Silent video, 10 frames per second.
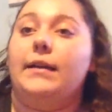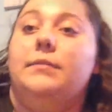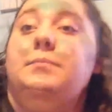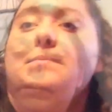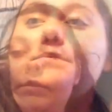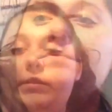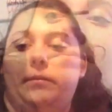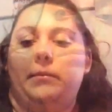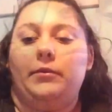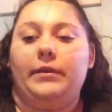Alright, so
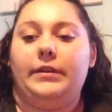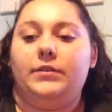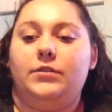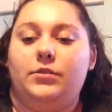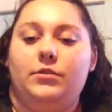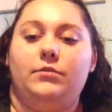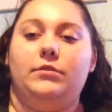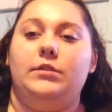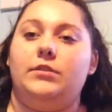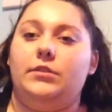I'm going to
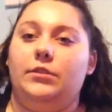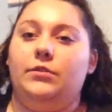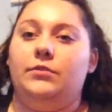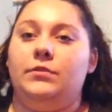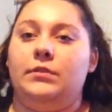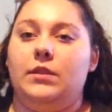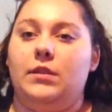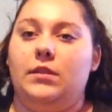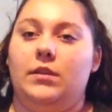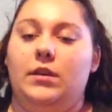just use
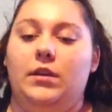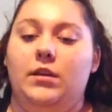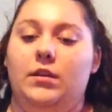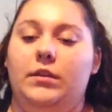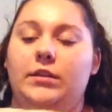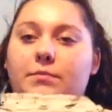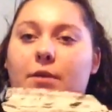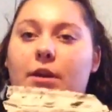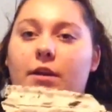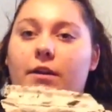this
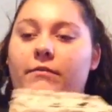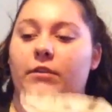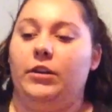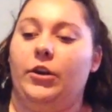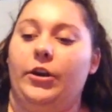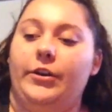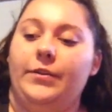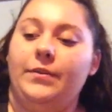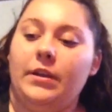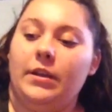part of the
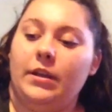carton.